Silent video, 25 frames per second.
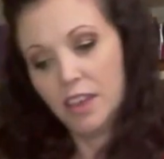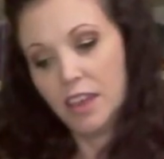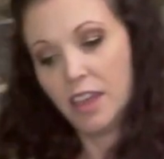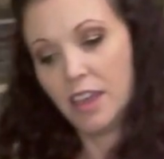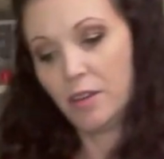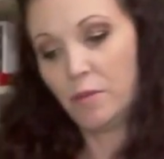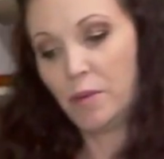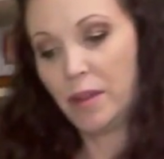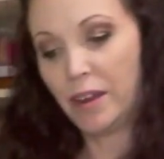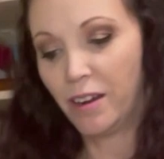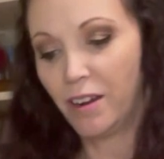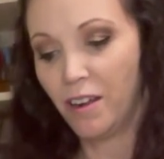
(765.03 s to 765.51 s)

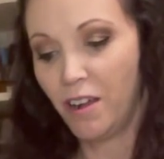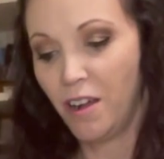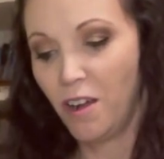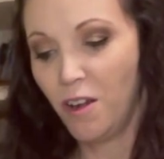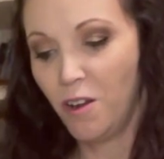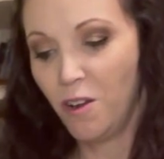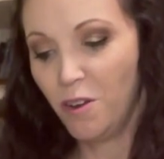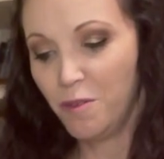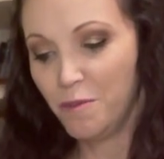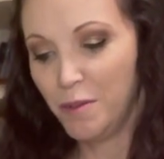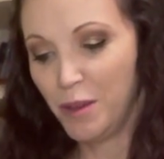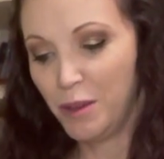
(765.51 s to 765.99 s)
And we are
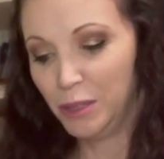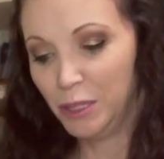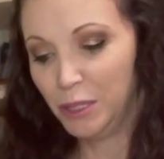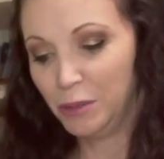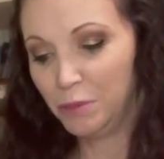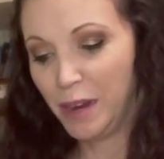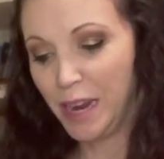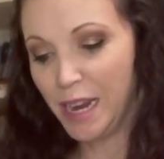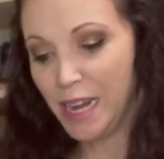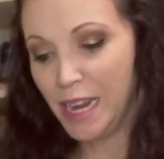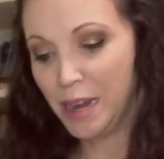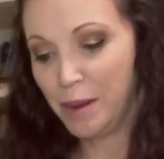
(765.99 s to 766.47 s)
almost
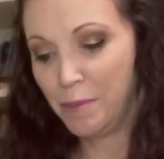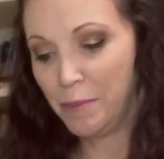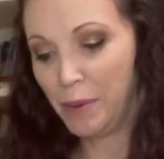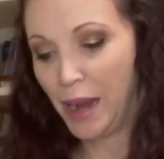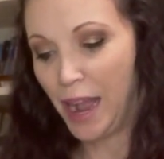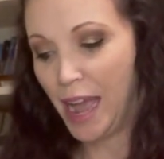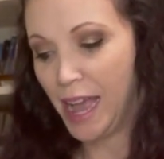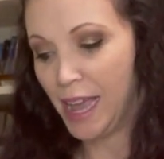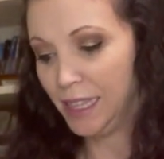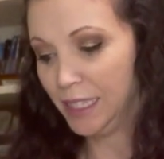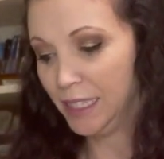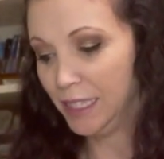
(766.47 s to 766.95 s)
ready to
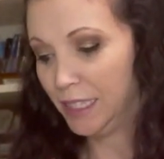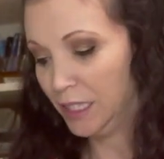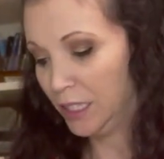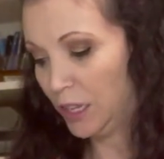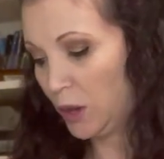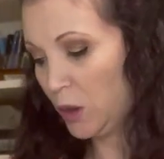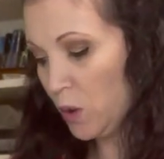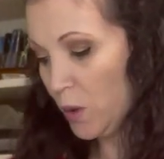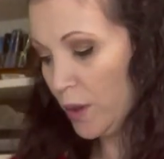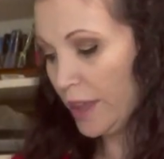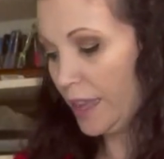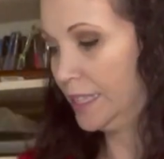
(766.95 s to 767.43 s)
press.
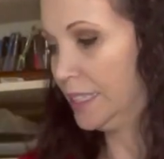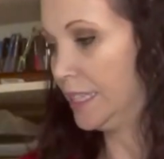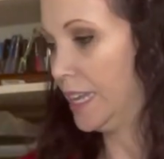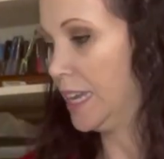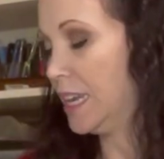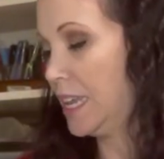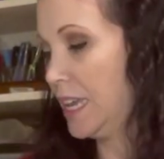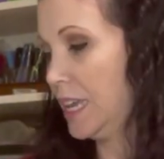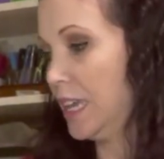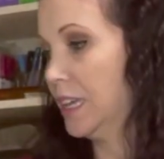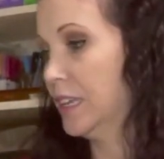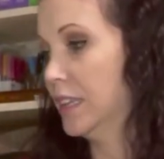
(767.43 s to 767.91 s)
So
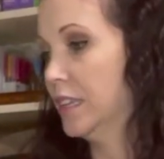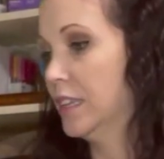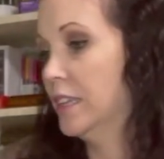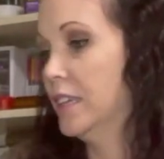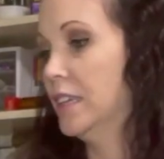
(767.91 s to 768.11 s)
exciting.